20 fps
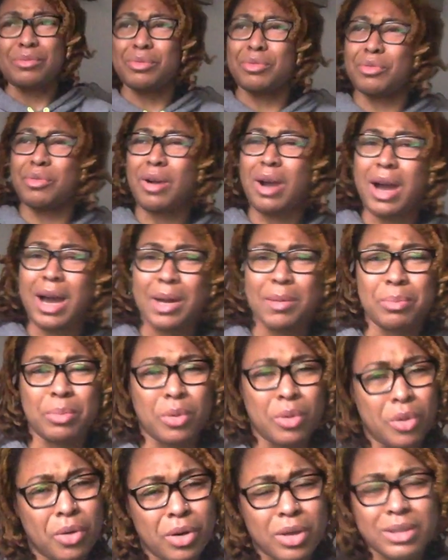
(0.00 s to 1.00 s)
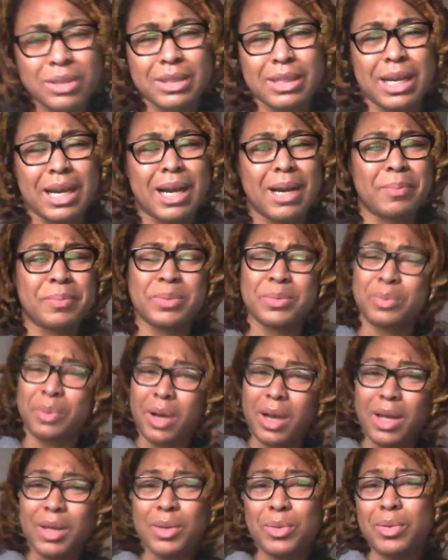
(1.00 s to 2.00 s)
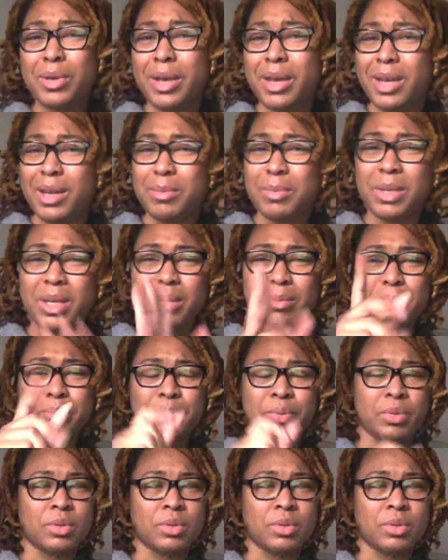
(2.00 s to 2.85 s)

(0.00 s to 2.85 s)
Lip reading: Fried pork chops. What? You kidding me?